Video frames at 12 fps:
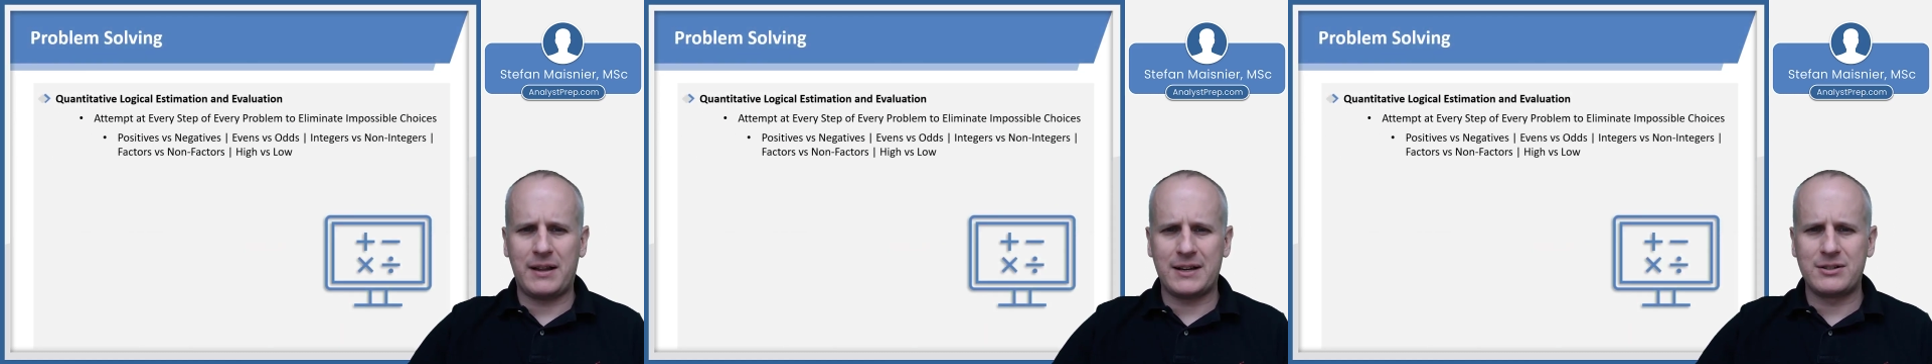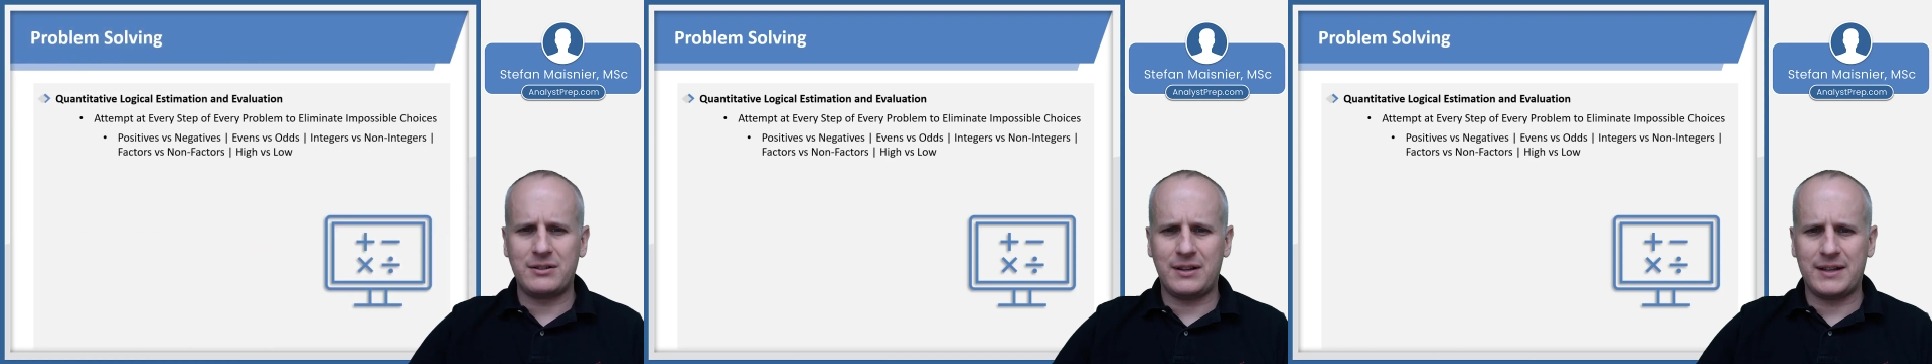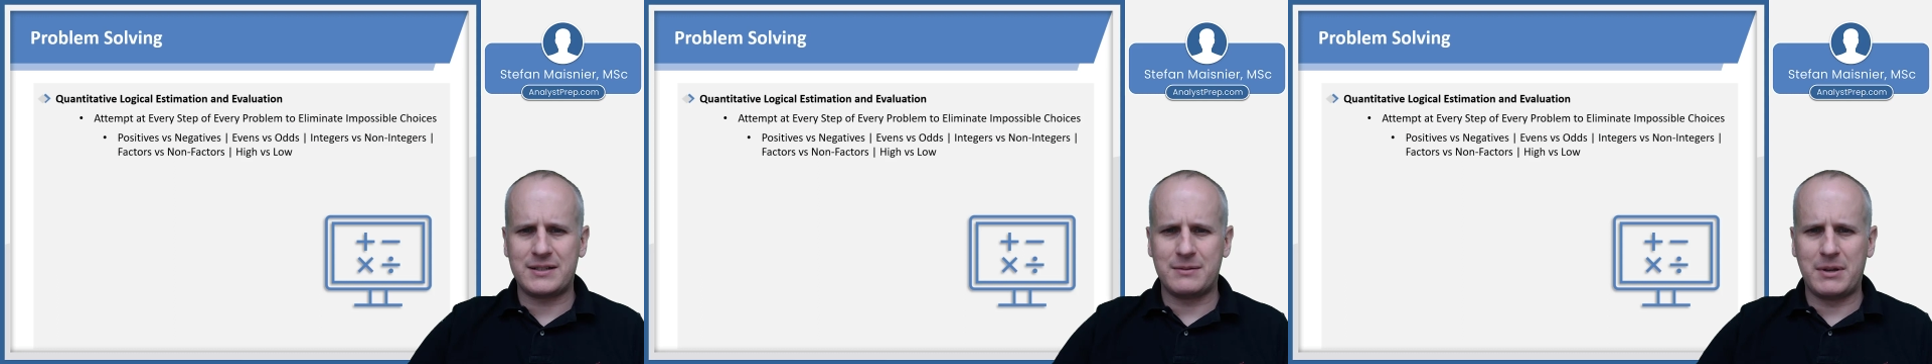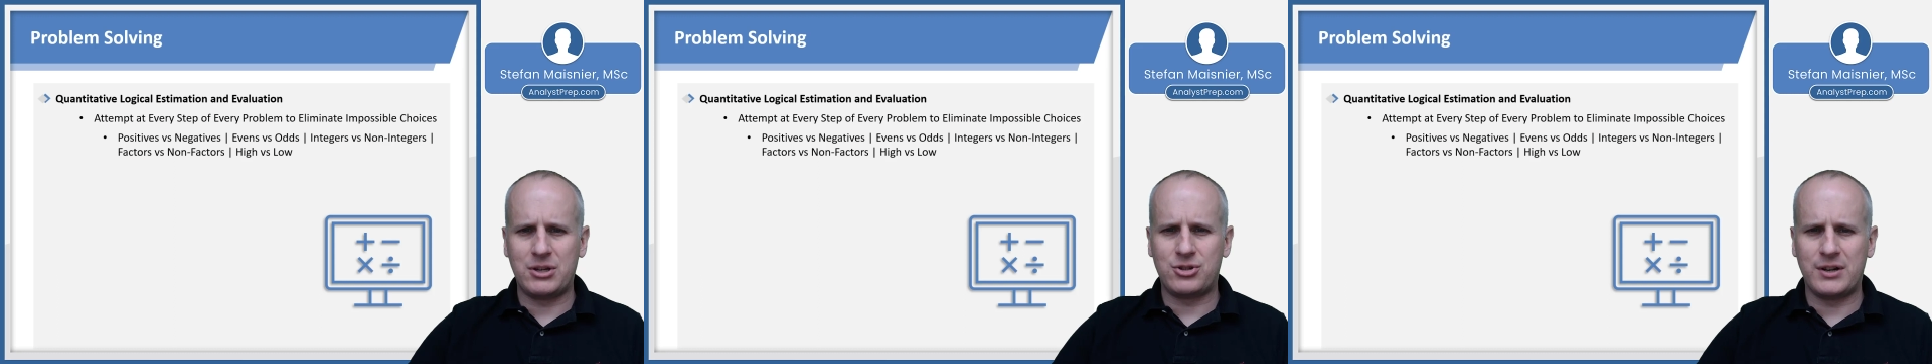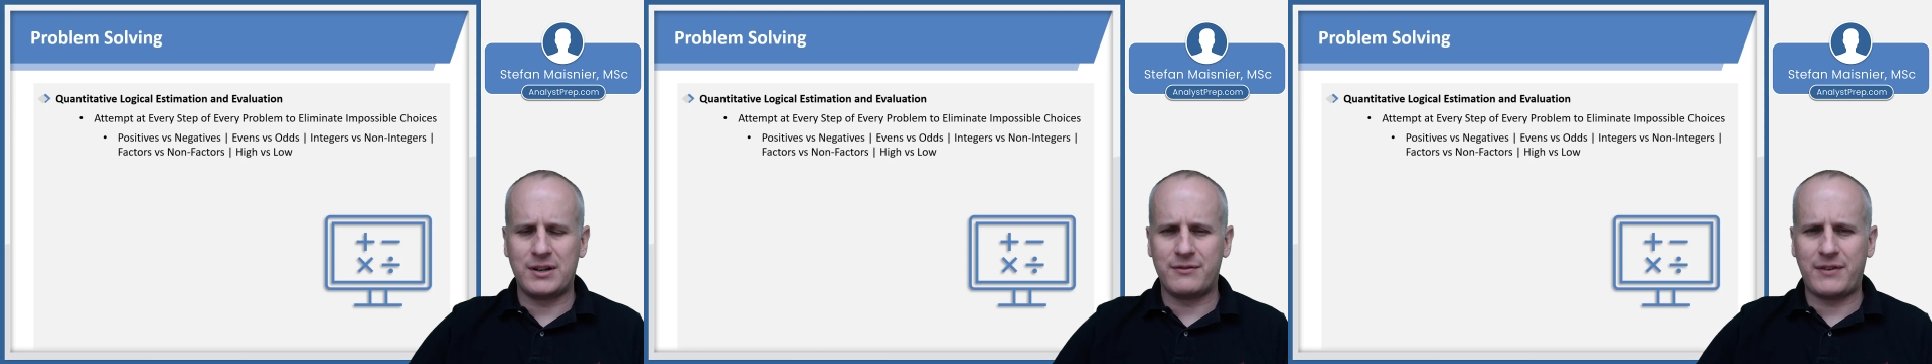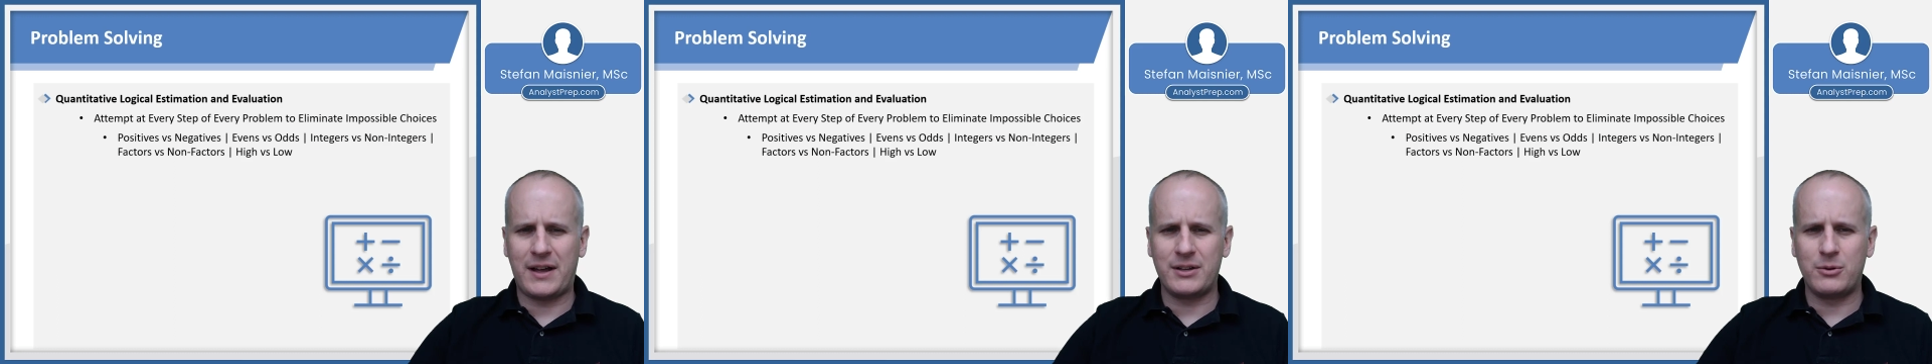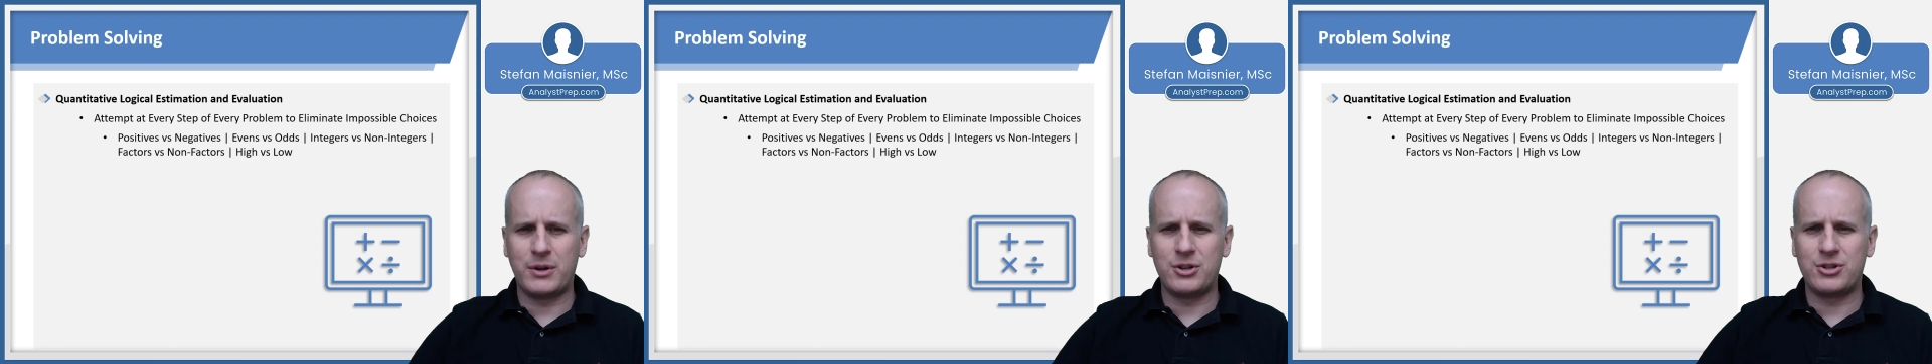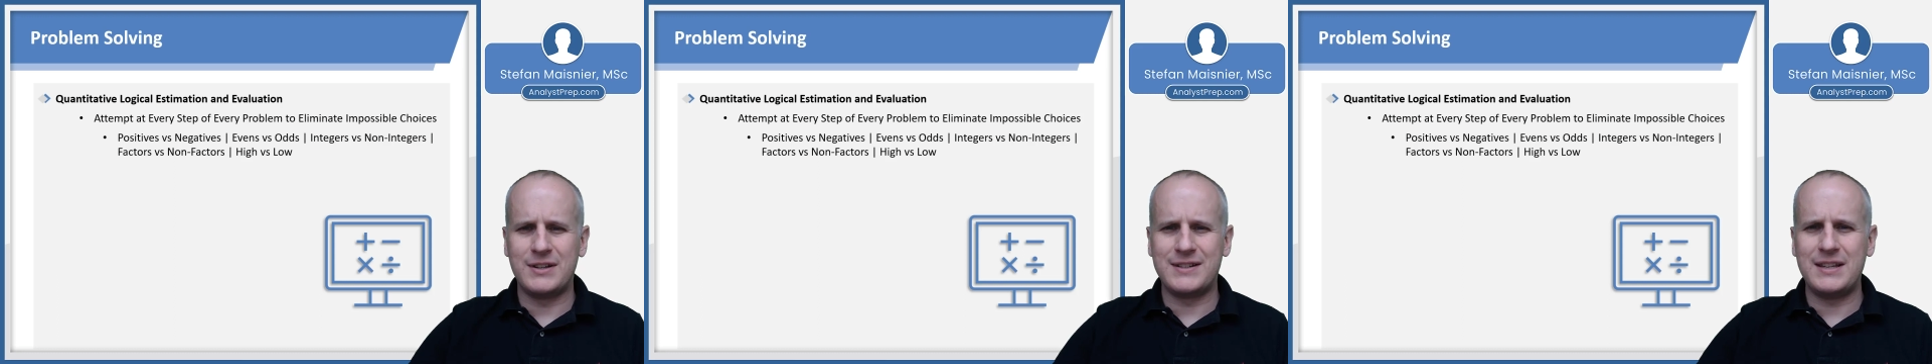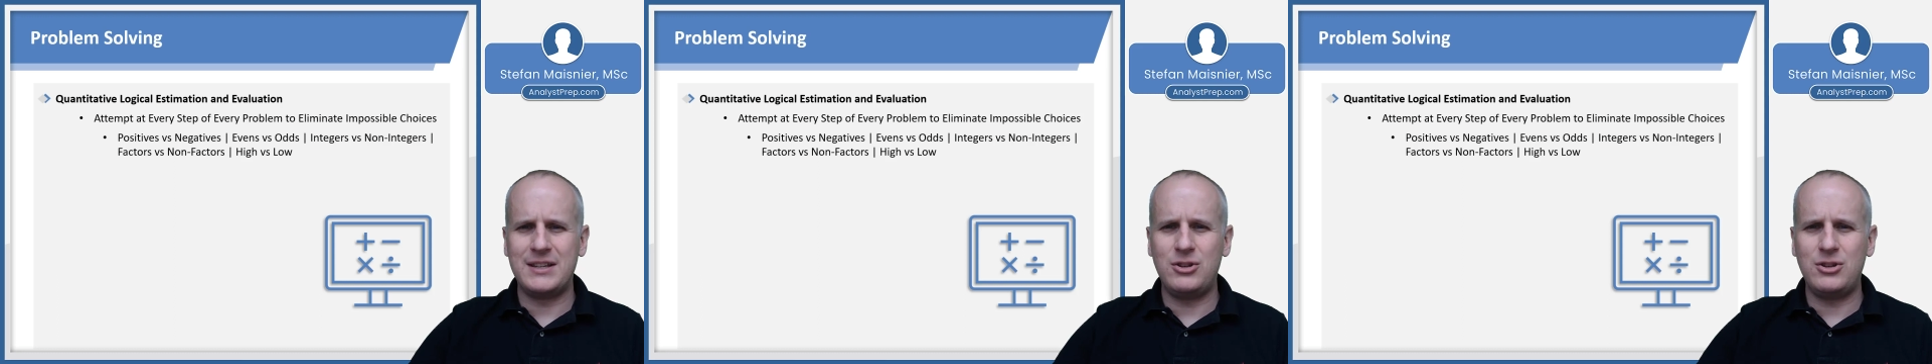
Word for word: logical estimation and evaluation is that